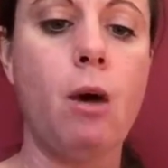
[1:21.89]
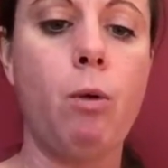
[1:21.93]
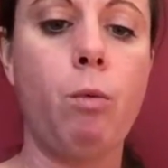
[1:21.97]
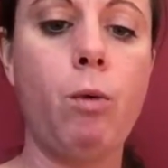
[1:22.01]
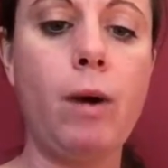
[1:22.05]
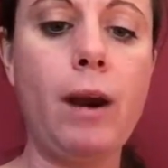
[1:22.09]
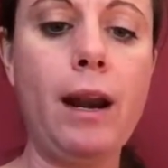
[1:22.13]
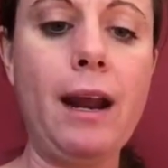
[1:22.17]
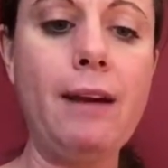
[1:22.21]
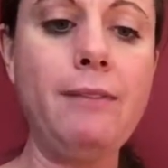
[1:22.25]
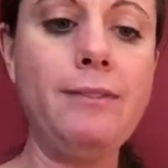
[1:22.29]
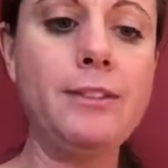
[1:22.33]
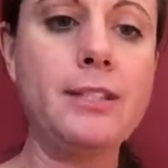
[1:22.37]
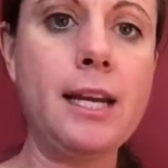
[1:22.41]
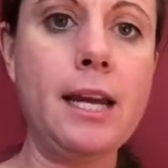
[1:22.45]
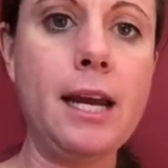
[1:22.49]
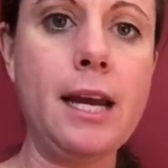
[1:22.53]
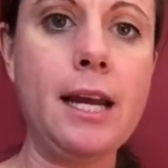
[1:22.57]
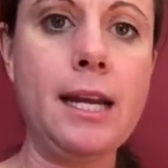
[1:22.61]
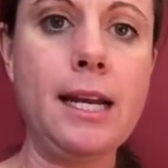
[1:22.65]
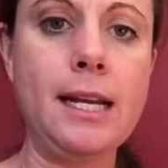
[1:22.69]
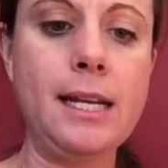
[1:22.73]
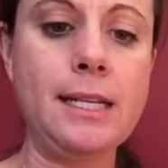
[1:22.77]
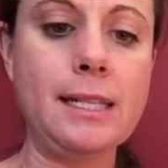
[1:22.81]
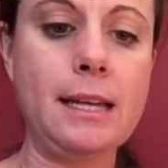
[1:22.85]
What I've
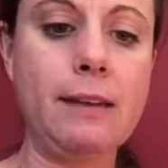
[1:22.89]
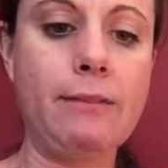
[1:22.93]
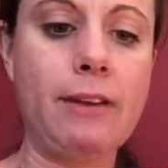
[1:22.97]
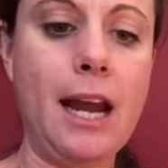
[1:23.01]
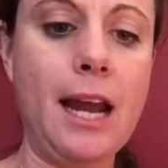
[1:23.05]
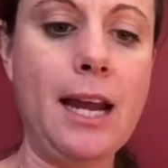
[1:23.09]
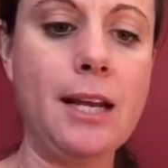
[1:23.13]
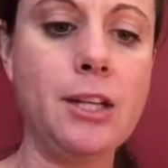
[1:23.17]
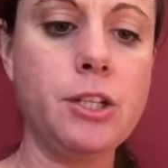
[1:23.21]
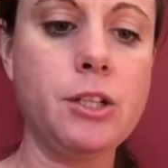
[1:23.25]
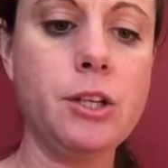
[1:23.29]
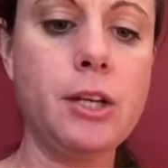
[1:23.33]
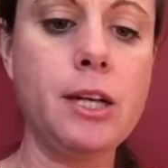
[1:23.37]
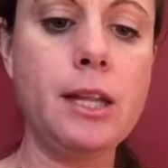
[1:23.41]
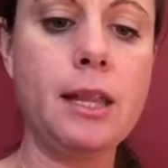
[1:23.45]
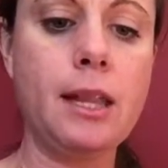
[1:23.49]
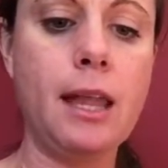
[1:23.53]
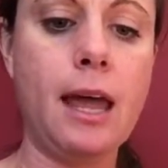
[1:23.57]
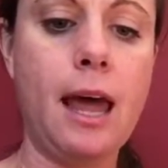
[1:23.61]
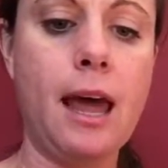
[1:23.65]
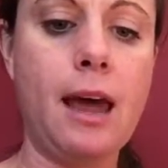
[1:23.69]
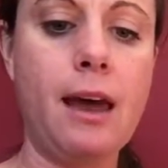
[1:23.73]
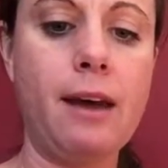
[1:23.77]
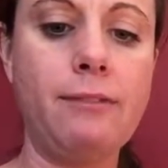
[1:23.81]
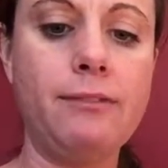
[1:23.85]
done is I've actually
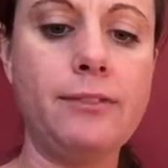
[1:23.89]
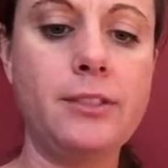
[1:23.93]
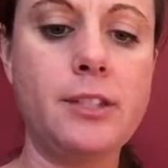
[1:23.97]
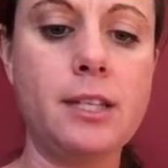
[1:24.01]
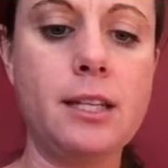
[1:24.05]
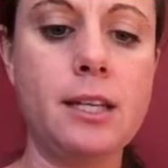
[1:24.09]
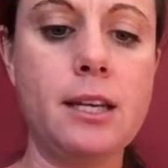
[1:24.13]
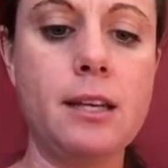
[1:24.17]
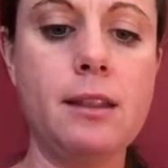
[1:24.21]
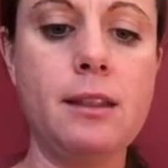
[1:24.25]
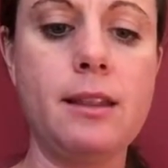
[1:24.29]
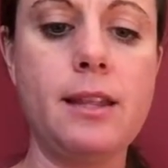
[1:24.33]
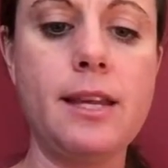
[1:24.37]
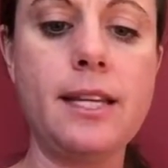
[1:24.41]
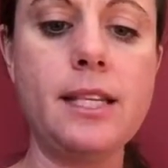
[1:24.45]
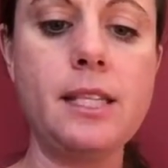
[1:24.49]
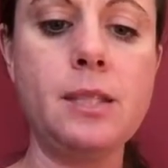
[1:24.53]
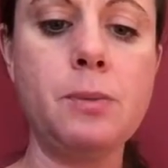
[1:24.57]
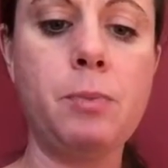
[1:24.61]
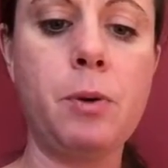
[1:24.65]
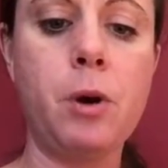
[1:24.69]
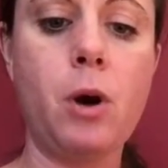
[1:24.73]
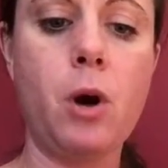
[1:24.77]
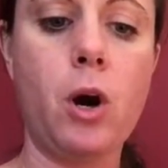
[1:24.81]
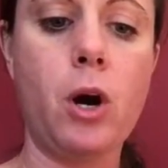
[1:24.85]
left
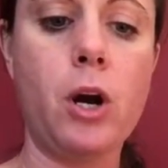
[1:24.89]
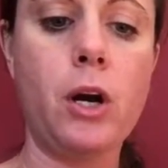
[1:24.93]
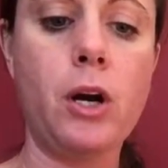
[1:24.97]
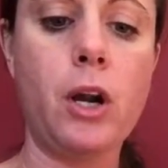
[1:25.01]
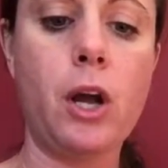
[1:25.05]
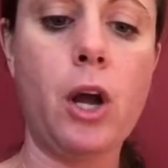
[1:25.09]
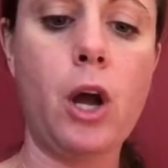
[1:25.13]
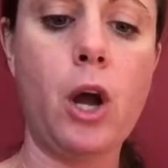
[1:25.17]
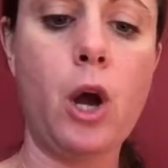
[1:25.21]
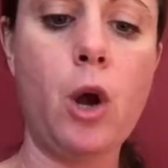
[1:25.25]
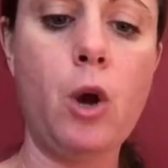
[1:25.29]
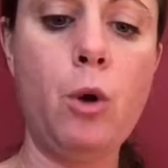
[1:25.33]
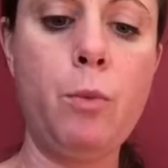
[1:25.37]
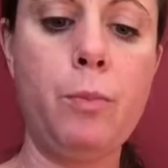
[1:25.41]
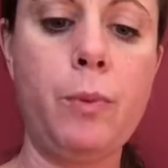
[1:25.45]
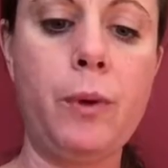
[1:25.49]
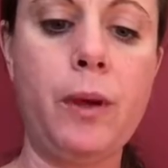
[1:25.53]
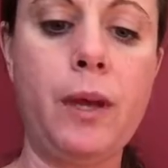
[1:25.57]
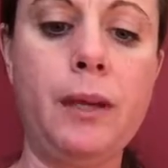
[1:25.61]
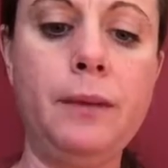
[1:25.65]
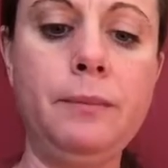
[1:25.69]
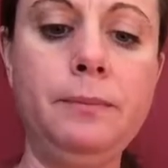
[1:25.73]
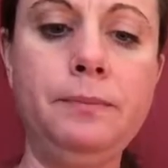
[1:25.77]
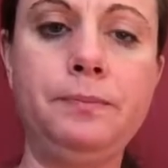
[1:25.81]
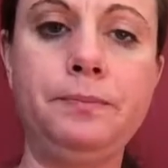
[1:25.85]
this part
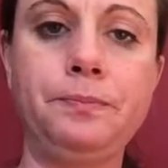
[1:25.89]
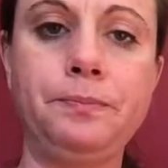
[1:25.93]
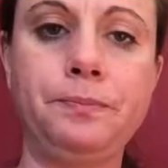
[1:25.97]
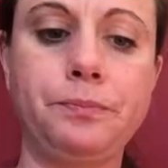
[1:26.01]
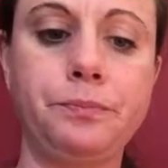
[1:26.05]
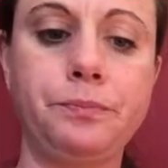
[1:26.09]
open